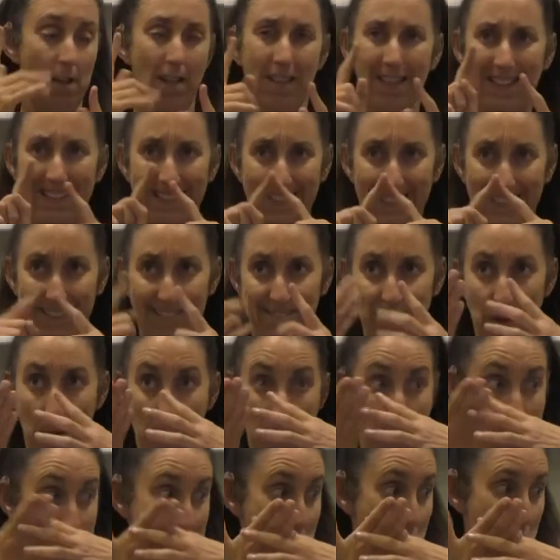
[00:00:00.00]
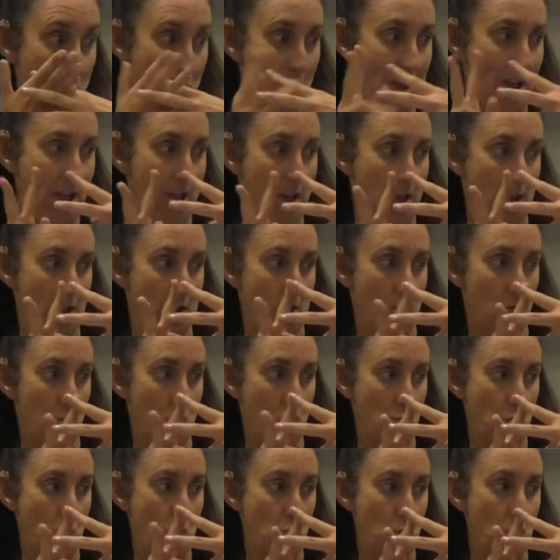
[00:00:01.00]
Oh, okay, alright, so
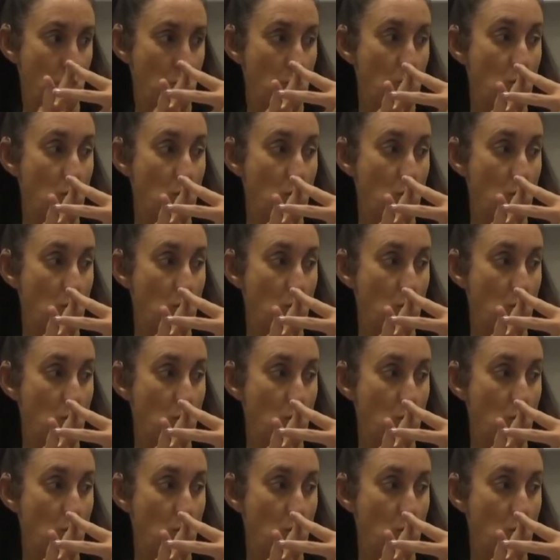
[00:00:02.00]
just